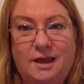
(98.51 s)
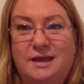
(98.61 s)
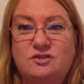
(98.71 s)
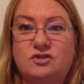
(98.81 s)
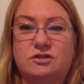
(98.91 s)

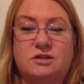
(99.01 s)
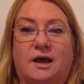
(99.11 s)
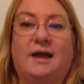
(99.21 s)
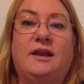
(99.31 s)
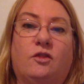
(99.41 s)
It's just
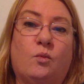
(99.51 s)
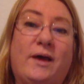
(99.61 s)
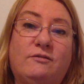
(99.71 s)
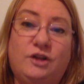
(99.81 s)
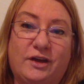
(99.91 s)
another
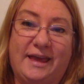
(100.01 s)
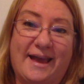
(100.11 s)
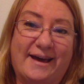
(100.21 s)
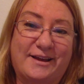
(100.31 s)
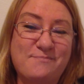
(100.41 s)
way of
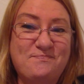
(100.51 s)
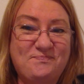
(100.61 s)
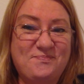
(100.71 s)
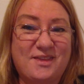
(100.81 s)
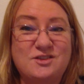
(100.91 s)
looking at it.
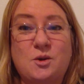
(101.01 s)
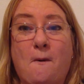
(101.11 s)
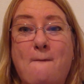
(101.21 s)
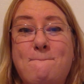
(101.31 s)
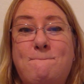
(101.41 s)

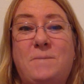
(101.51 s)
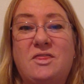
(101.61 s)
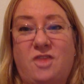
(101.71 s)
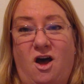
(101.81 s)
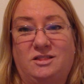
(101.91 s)
So
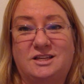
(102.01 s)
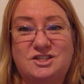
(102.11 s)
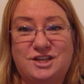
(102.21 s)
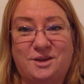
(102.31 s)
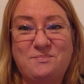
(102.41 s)

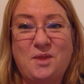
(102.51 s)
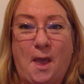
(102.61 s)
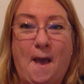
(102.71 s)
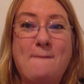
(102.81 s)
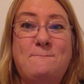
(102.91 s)
pathology,
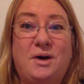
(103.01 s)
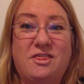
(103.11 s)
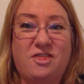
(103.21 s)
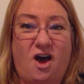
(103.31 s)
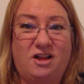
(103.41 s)

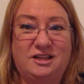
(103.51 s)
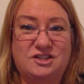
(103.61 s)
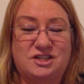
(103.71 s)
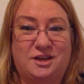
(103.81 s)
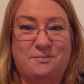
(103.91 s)

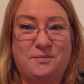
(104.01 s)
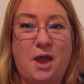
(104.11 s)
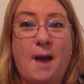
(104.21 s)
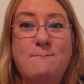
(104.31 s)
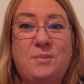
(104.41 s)
pathology,
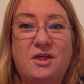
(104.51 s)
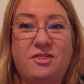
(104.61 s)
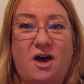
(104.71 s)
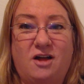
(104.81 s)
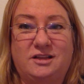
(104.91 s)

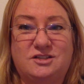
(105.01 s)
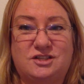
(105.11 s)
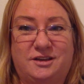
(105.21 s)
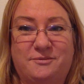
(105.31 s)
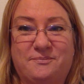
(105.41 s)

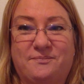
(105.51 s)
pathology.